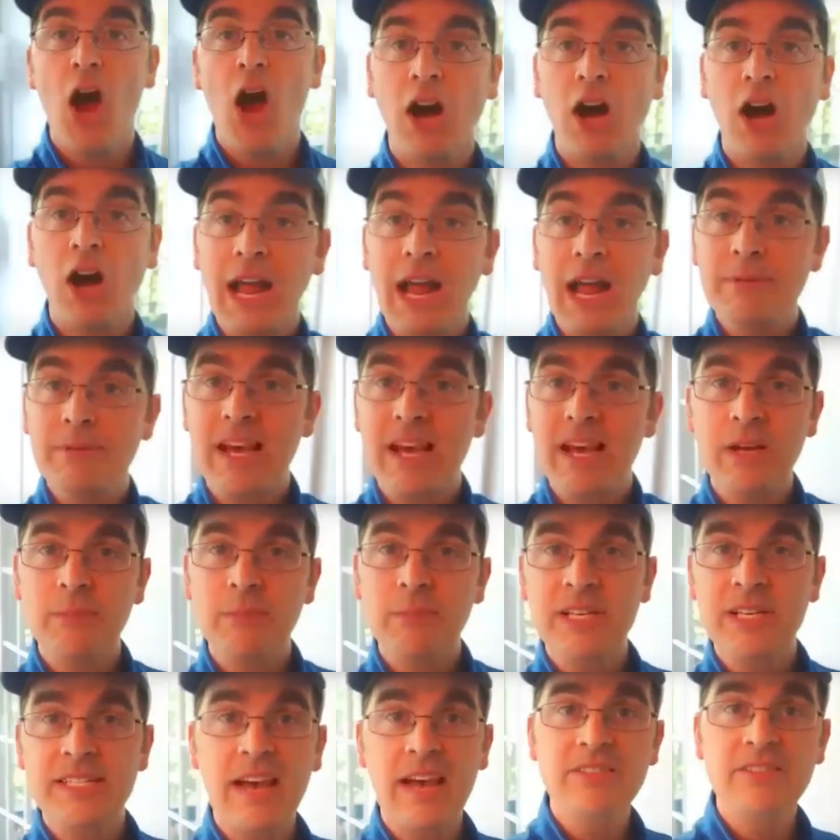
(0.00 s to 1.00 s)
Habitat
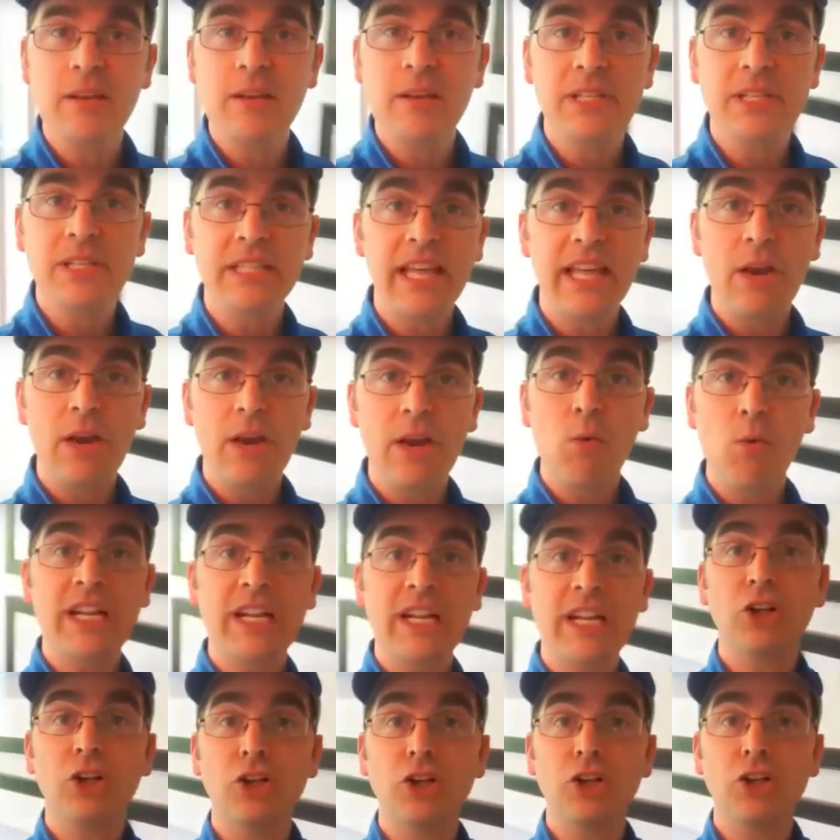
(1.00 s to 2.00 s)
families have something they want to
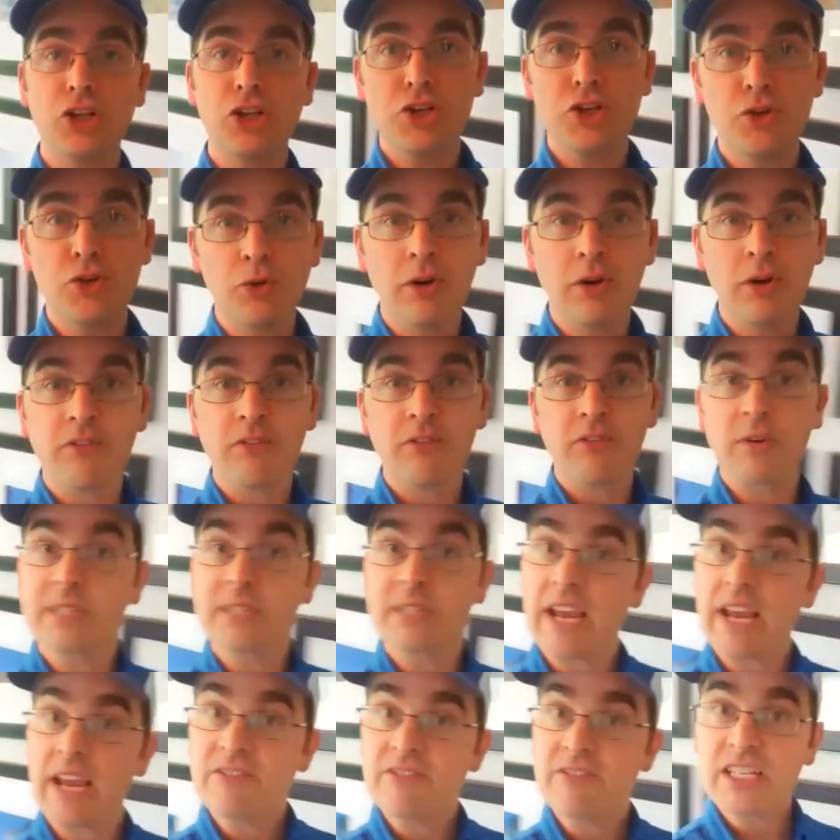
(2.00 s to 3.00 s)
tell you, from a
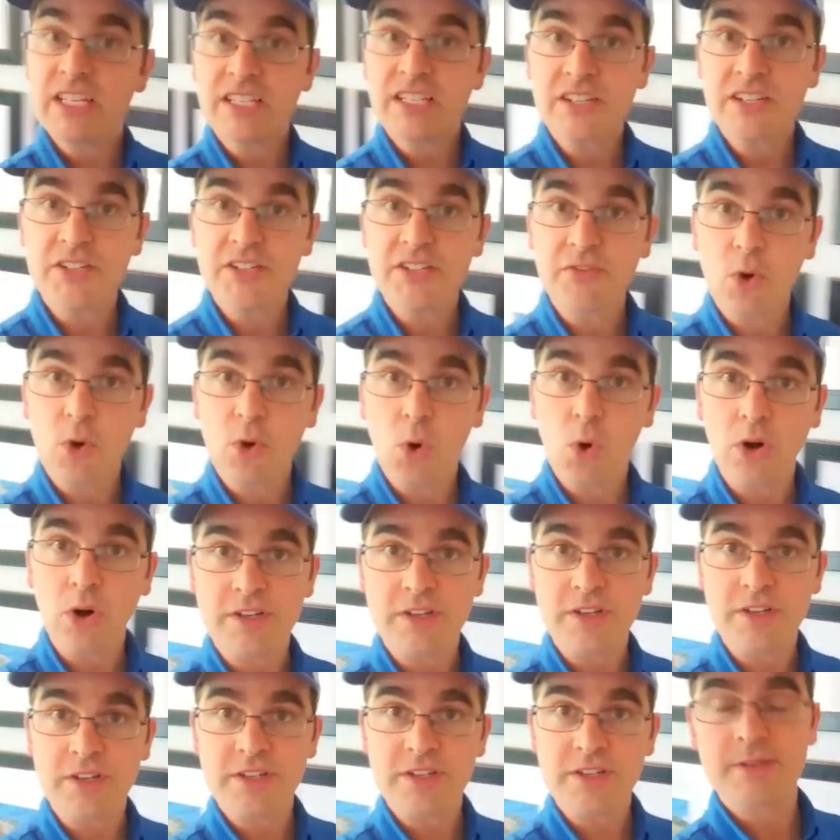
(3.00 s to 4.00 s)
safe distance, of
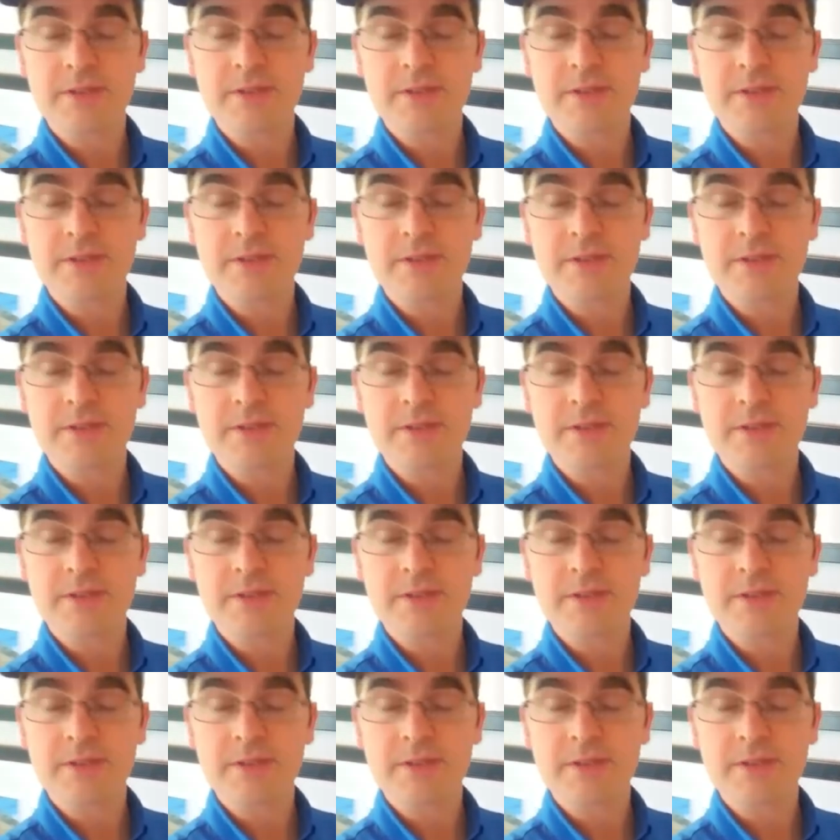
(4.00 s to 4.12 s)
course.